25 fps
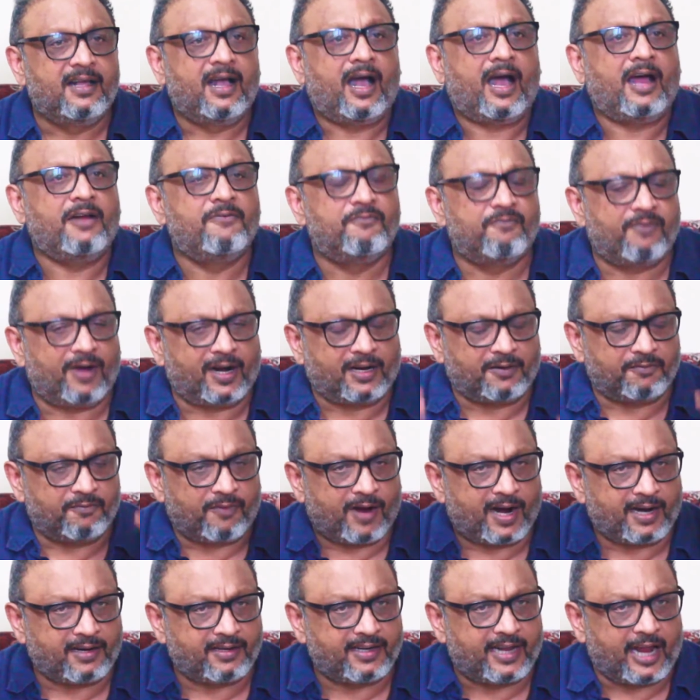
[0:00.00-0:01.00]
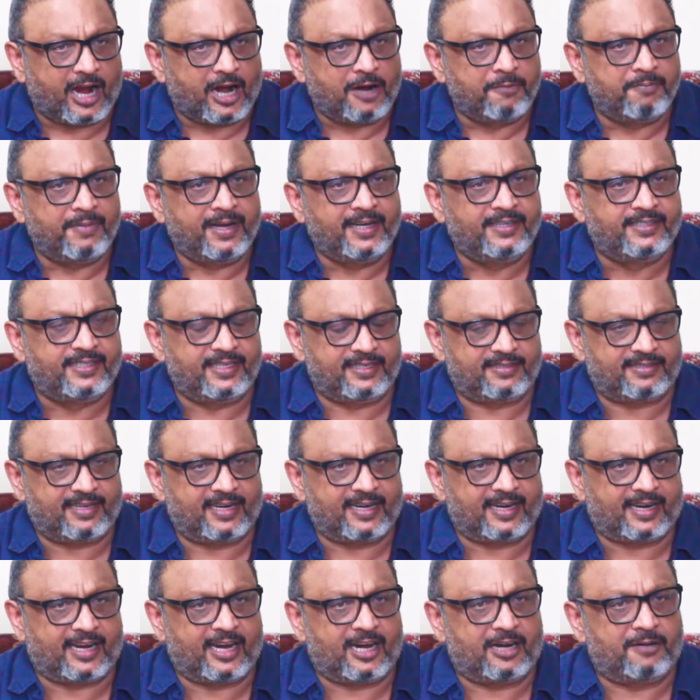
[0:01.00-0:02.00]
And what government did,
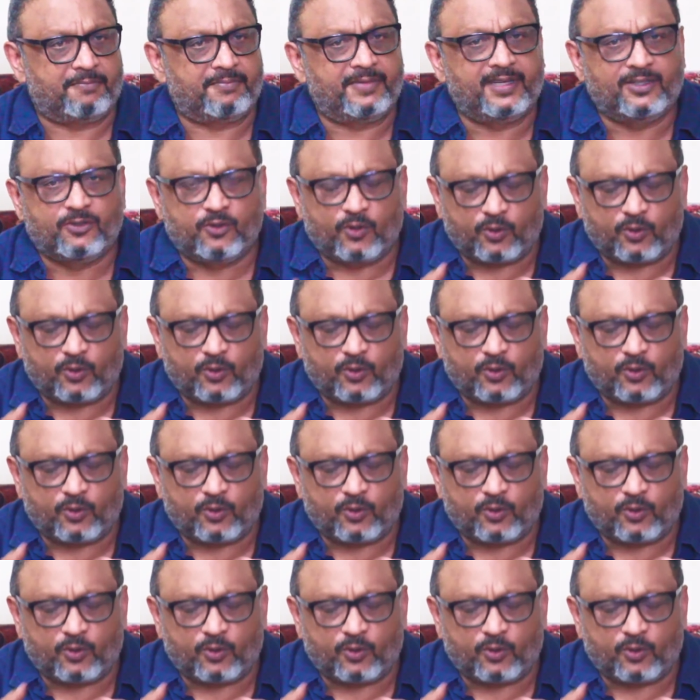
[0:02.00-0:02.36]
center government,